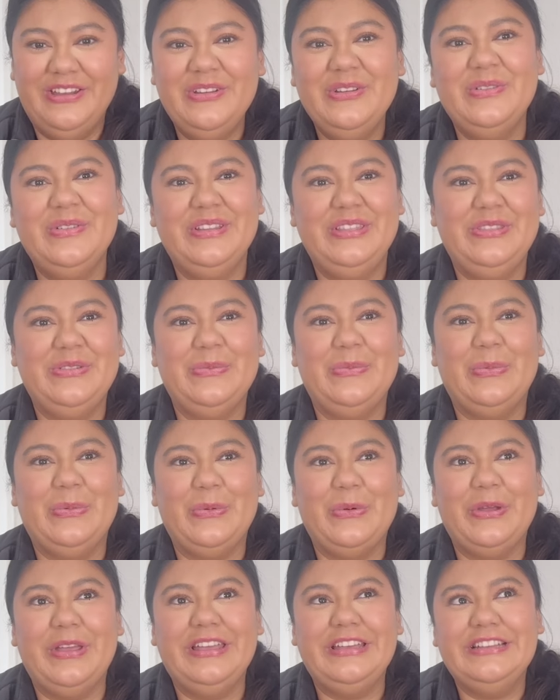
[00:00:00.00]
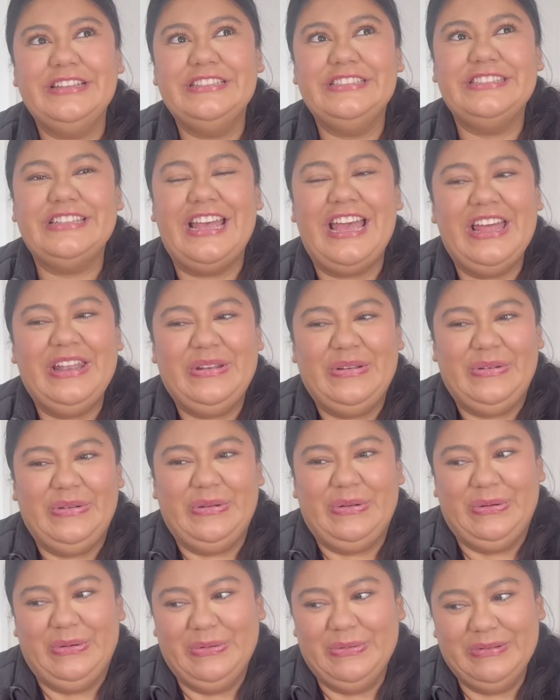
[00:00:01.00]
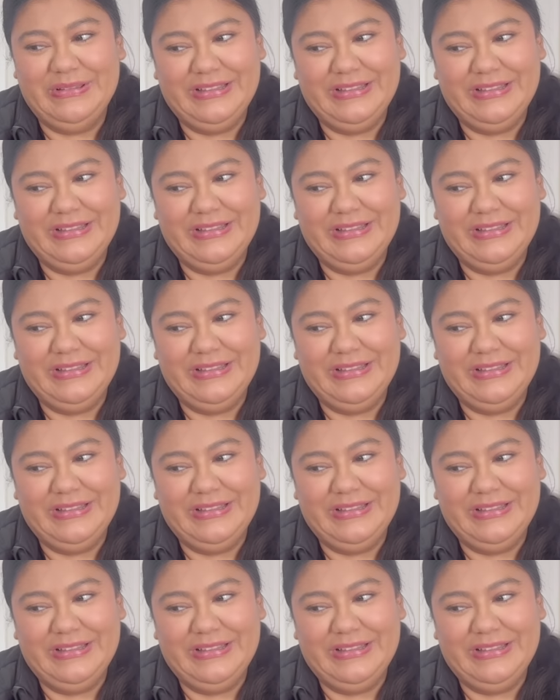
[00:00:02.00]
weird with the boy because I don't know,